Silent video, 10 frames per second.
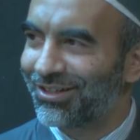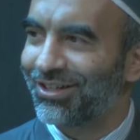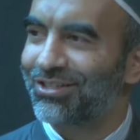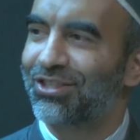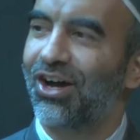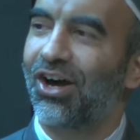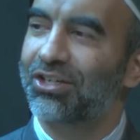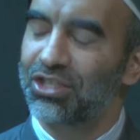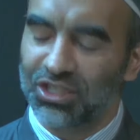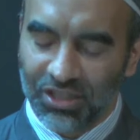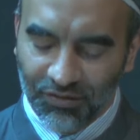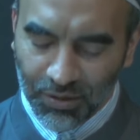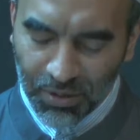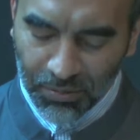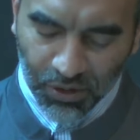it's the oxygen of the
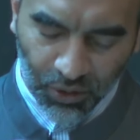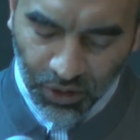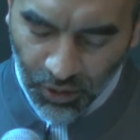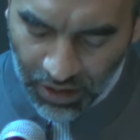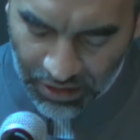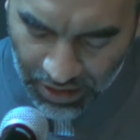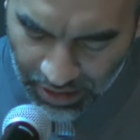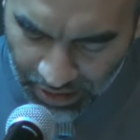people who know Allah.